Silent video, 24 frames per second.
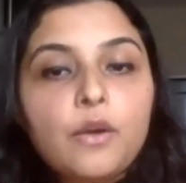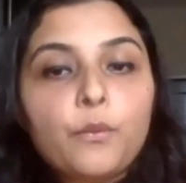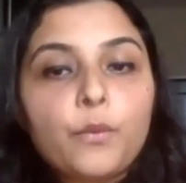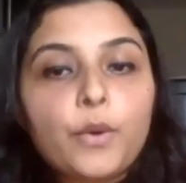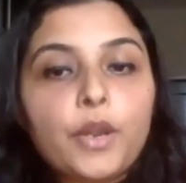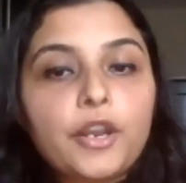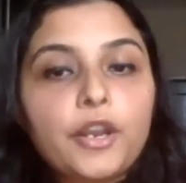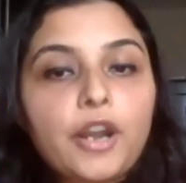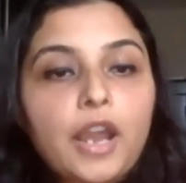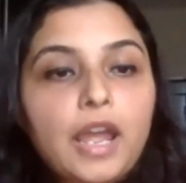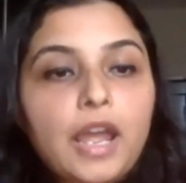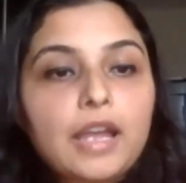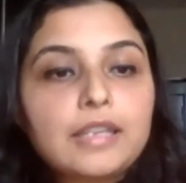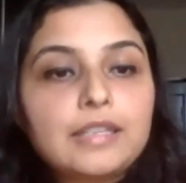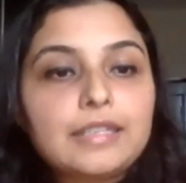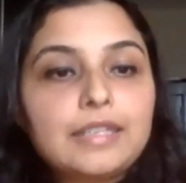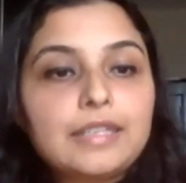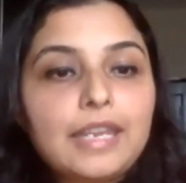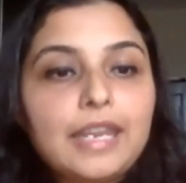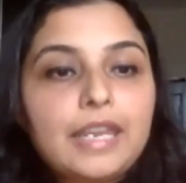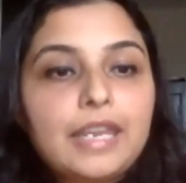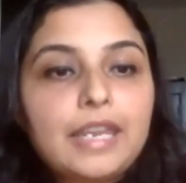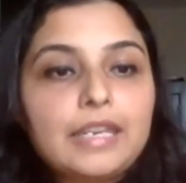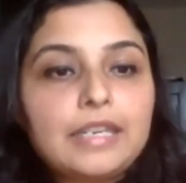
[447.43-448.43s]

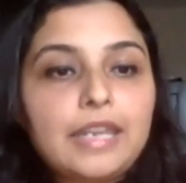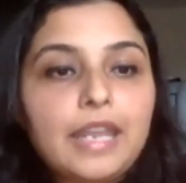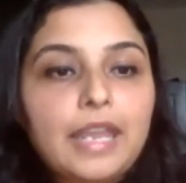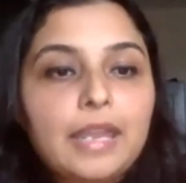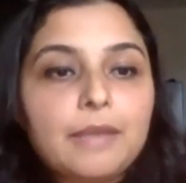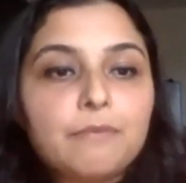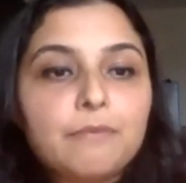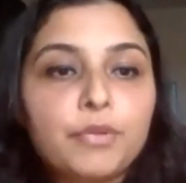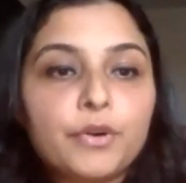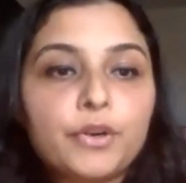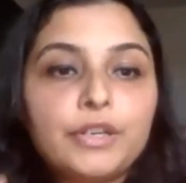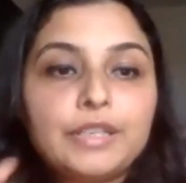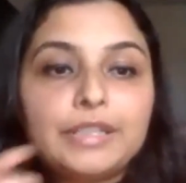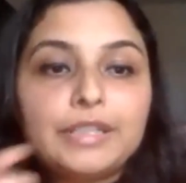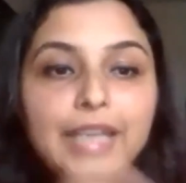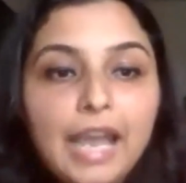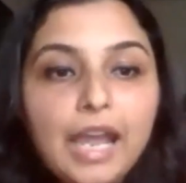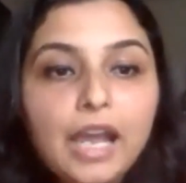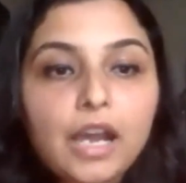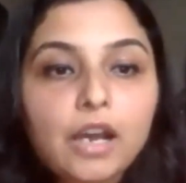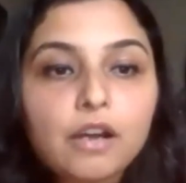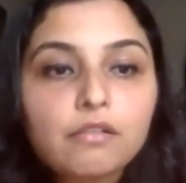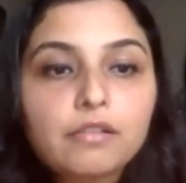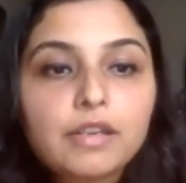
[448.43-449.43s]
whereas in a burn
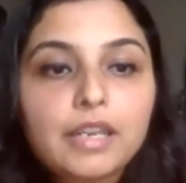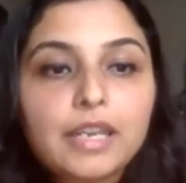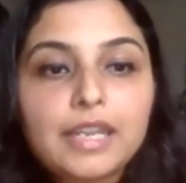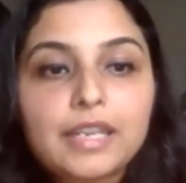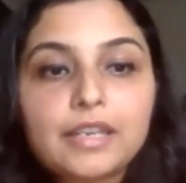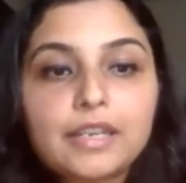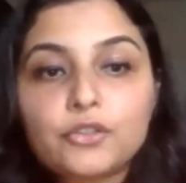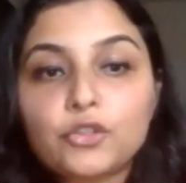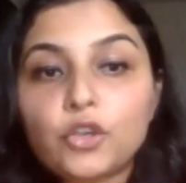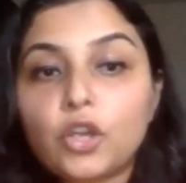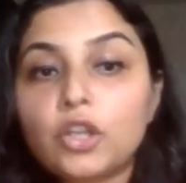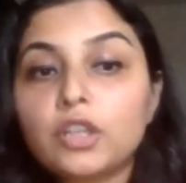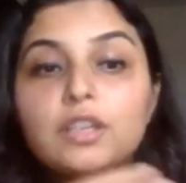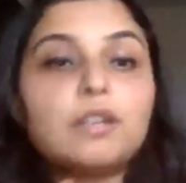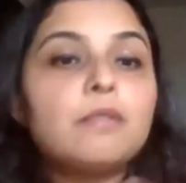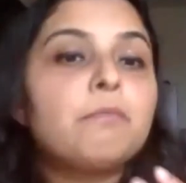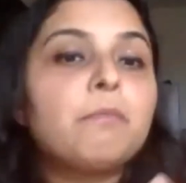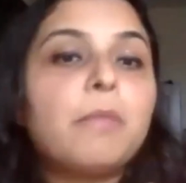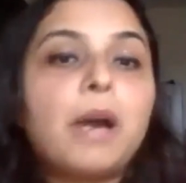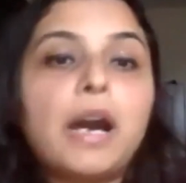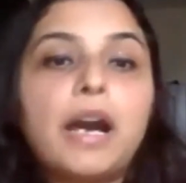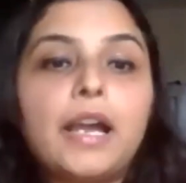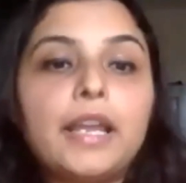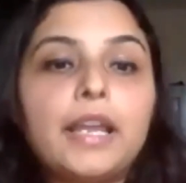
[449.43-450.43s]
down, it is all
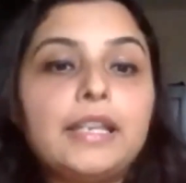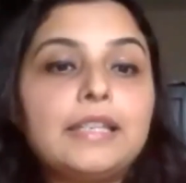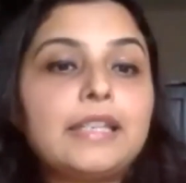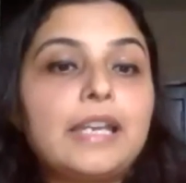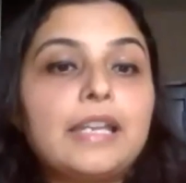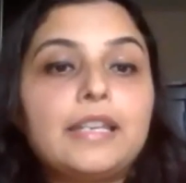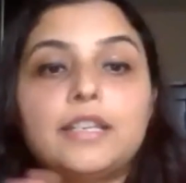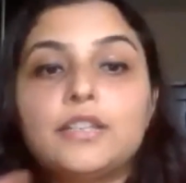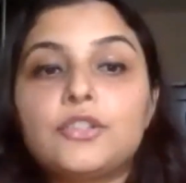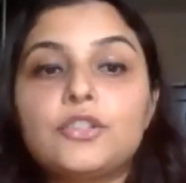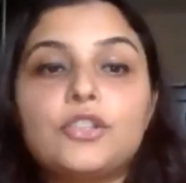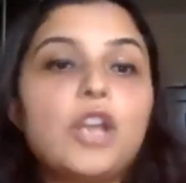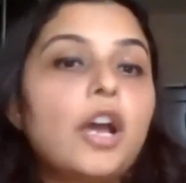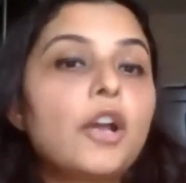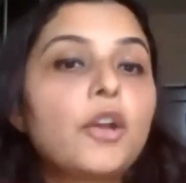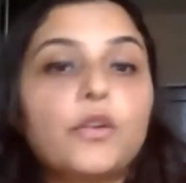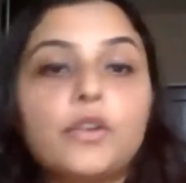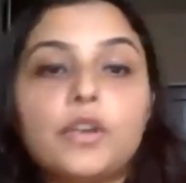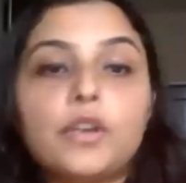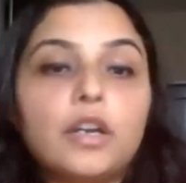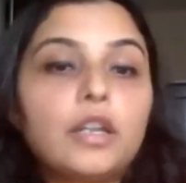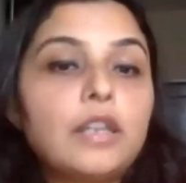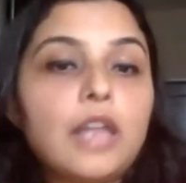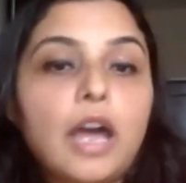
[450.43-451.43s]
combined and it's not
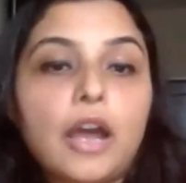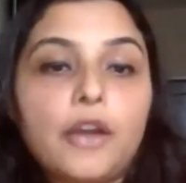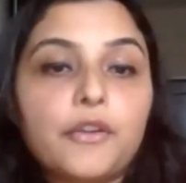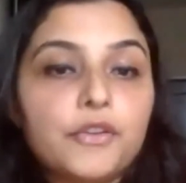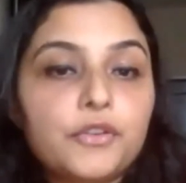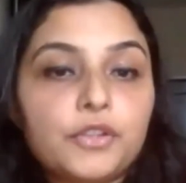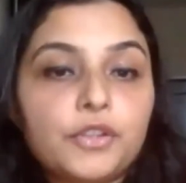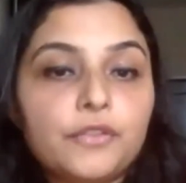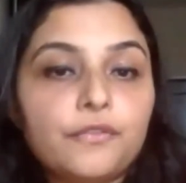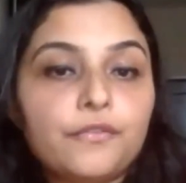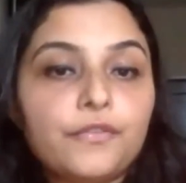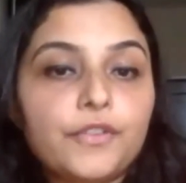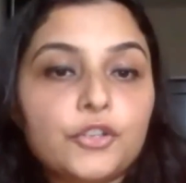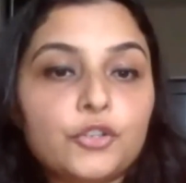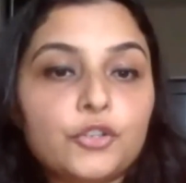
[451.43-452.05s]
going to allow you the